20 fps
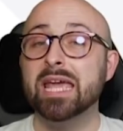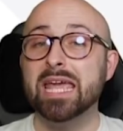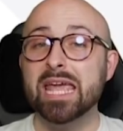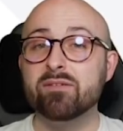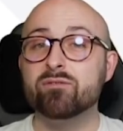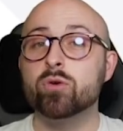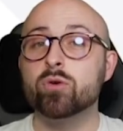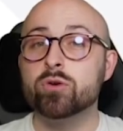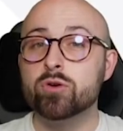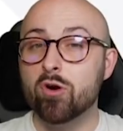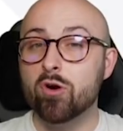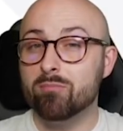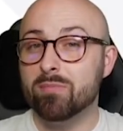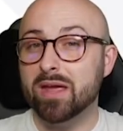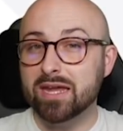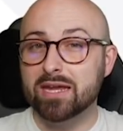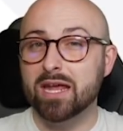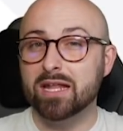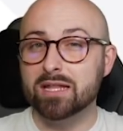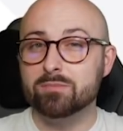If you're not
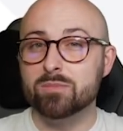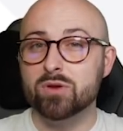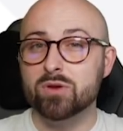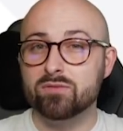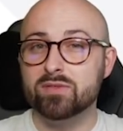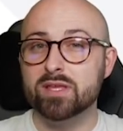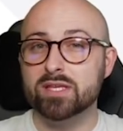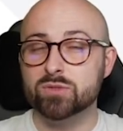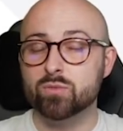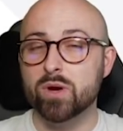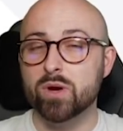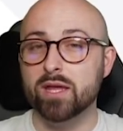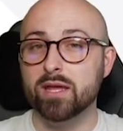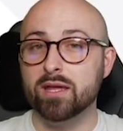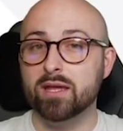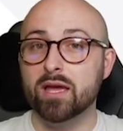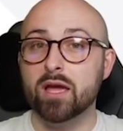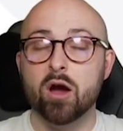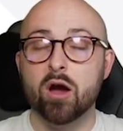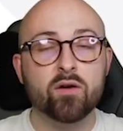making the move this
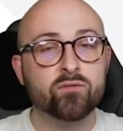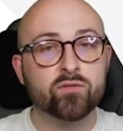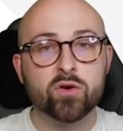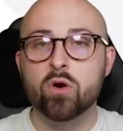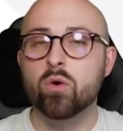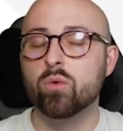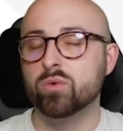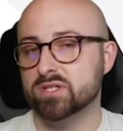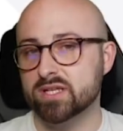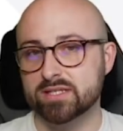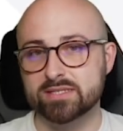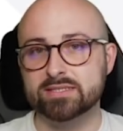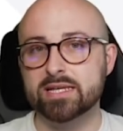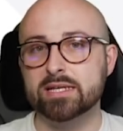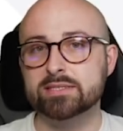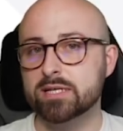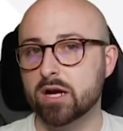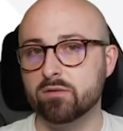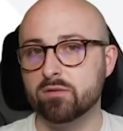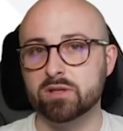week, of course,
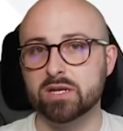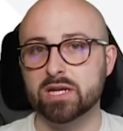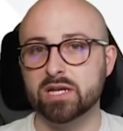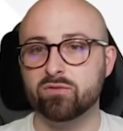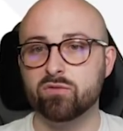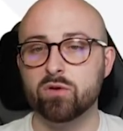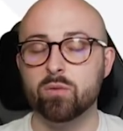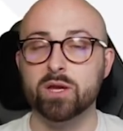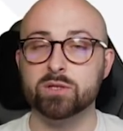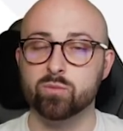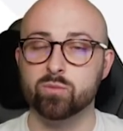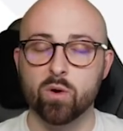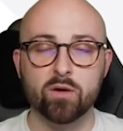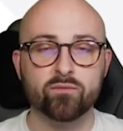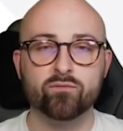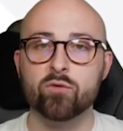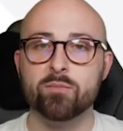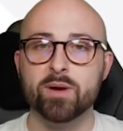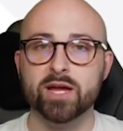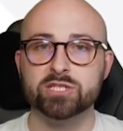assess it over the next few weeks.
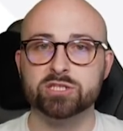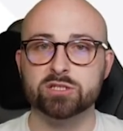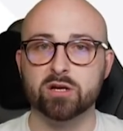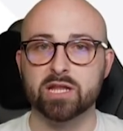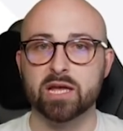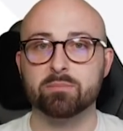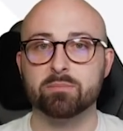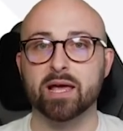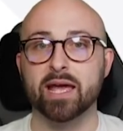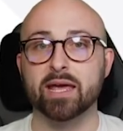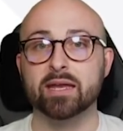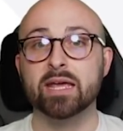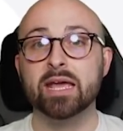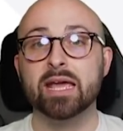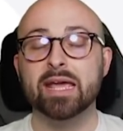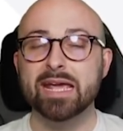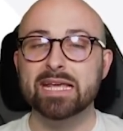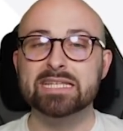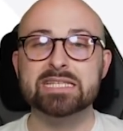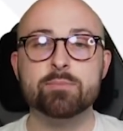What formation are they playing?
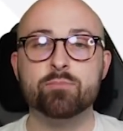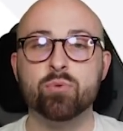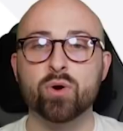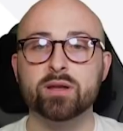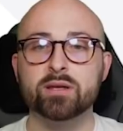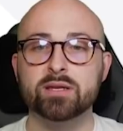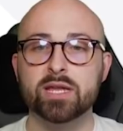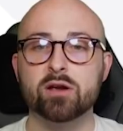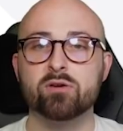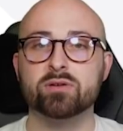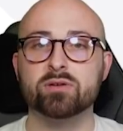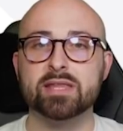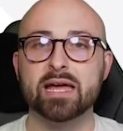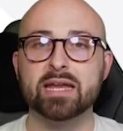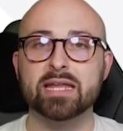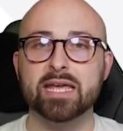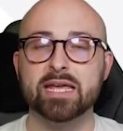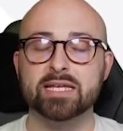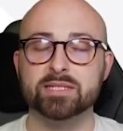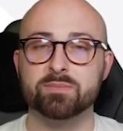Is it Buendia or
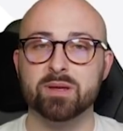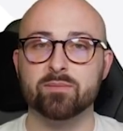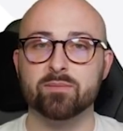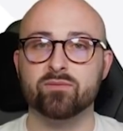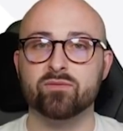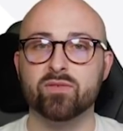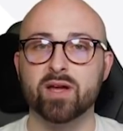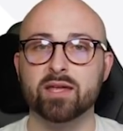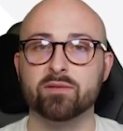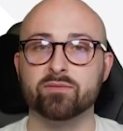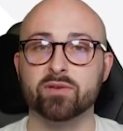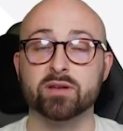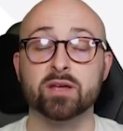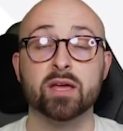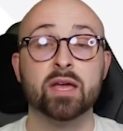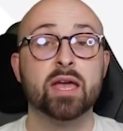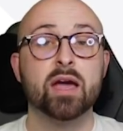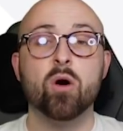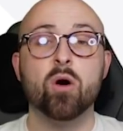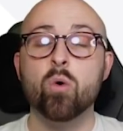Danny Ings being favoured?
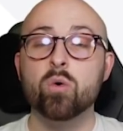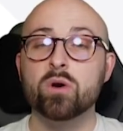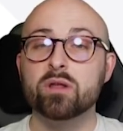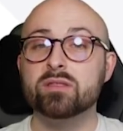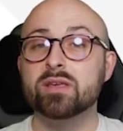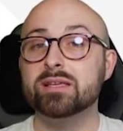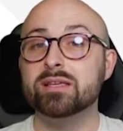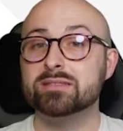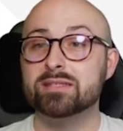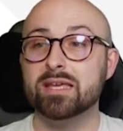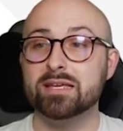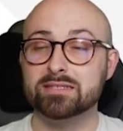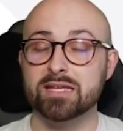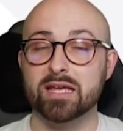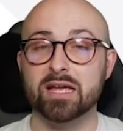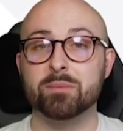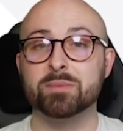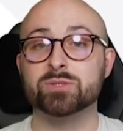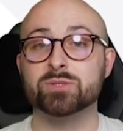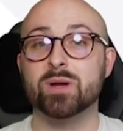All of these things
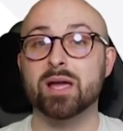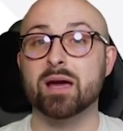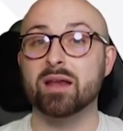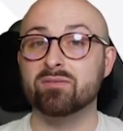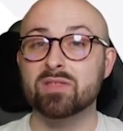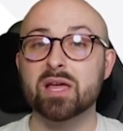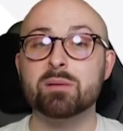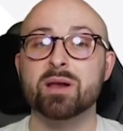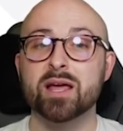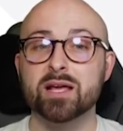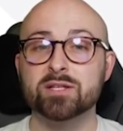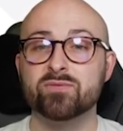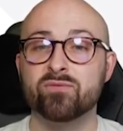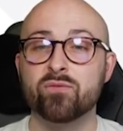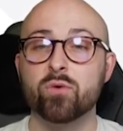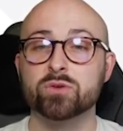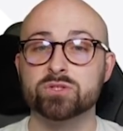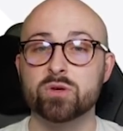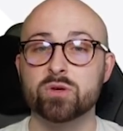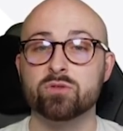can come into account. If they play a
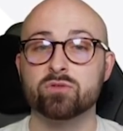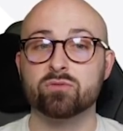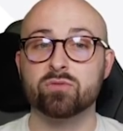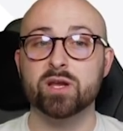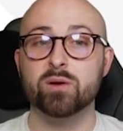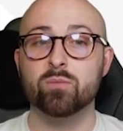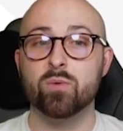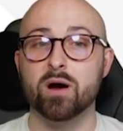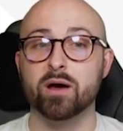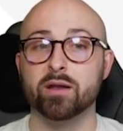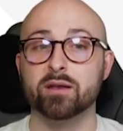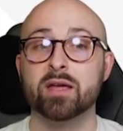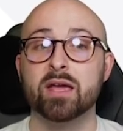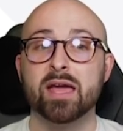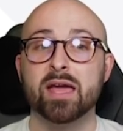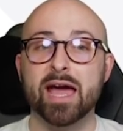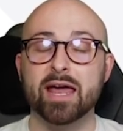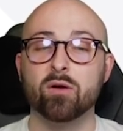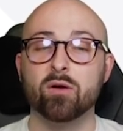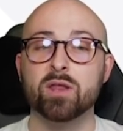4-2-3-1
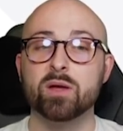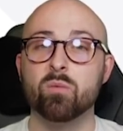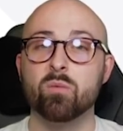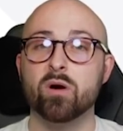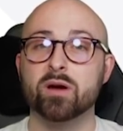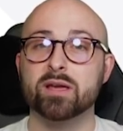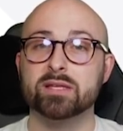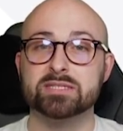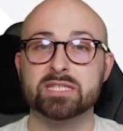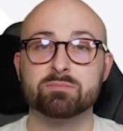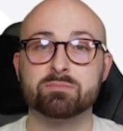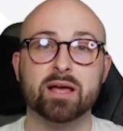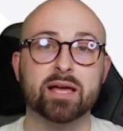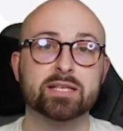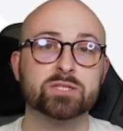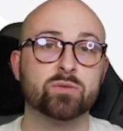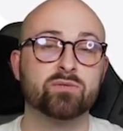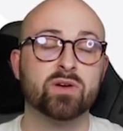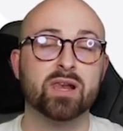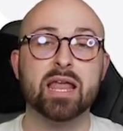and Ollie Watkins is
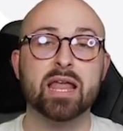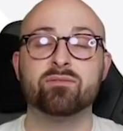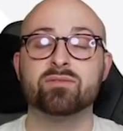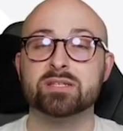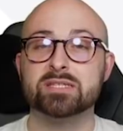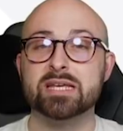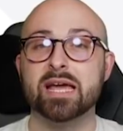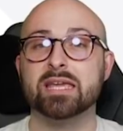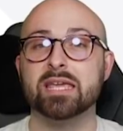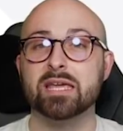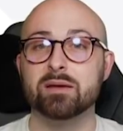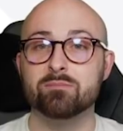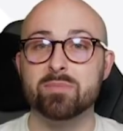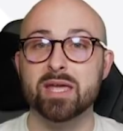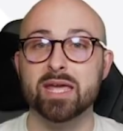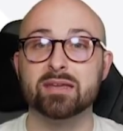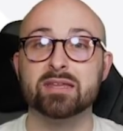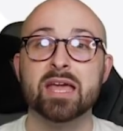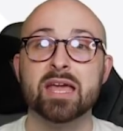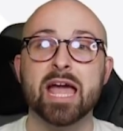playing sort of a left attacking
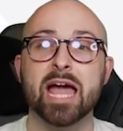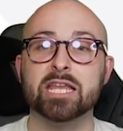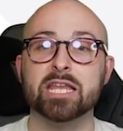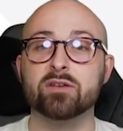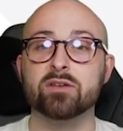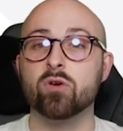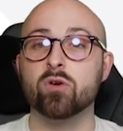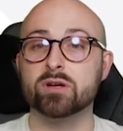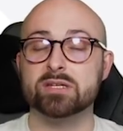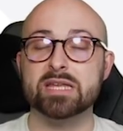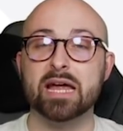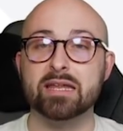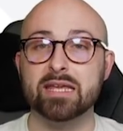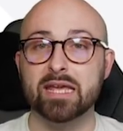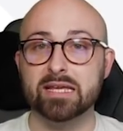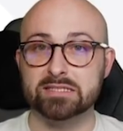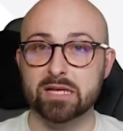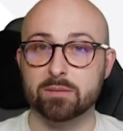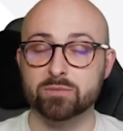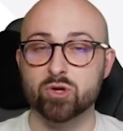mid and you've got
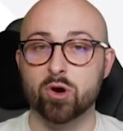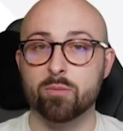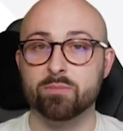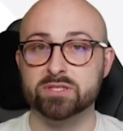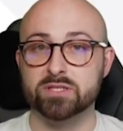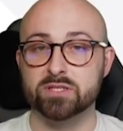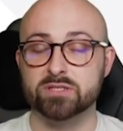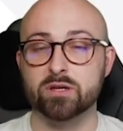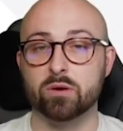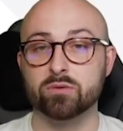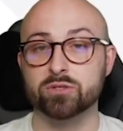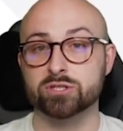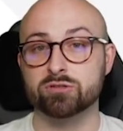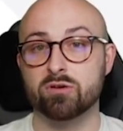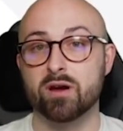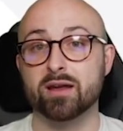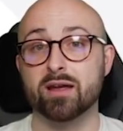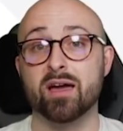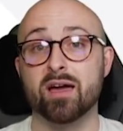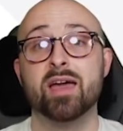Danny Ings up top as the sole
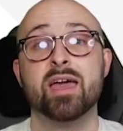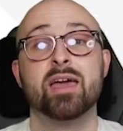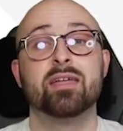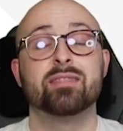striker,